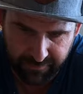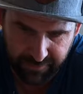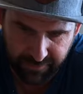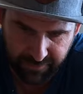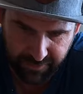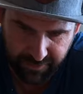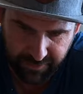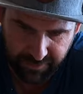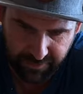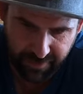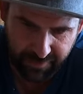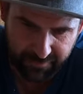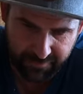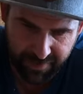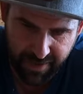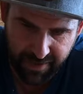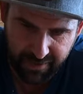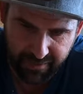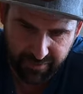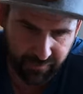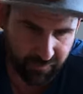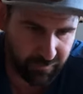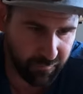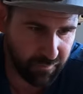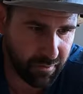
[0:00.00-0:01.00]
were gonna come out of
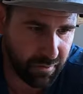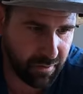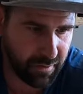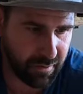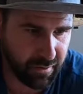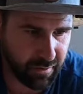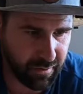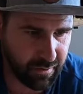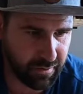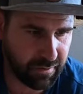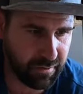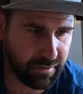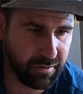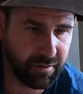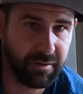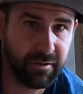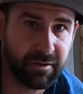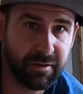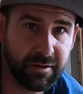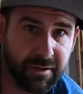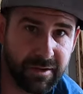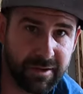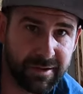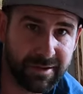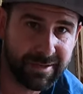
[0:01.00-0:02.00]
the wall.
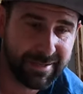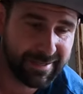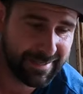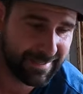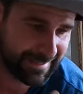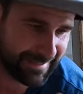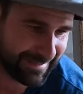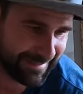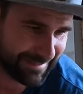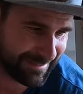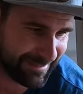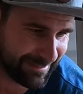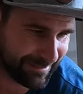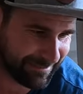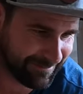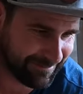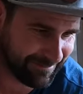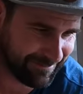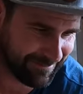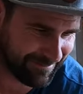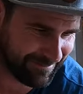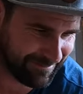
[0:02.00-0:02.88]
So